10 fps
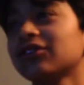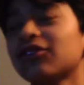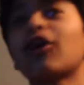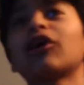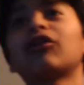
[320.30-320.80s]
she
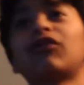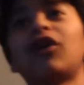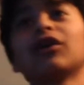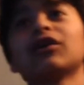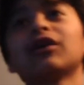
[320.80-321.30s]
got it
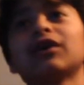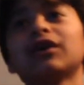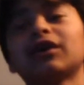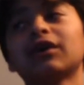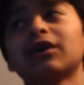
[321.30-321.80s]
wrong.
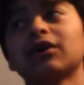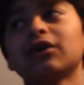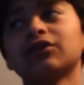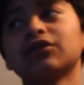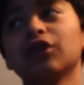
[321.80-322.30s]

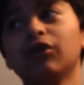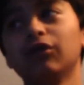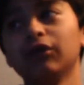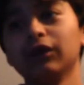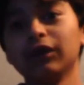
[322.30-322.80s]

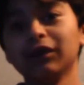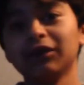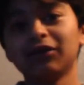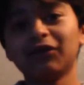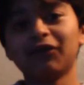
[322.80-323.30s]
So
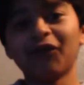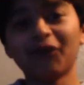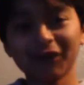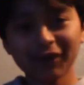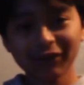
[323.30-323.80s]
it's
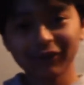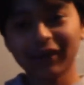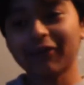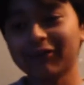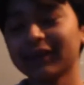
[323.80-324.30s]
four for
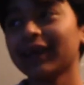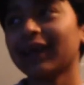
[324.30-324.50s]
that one.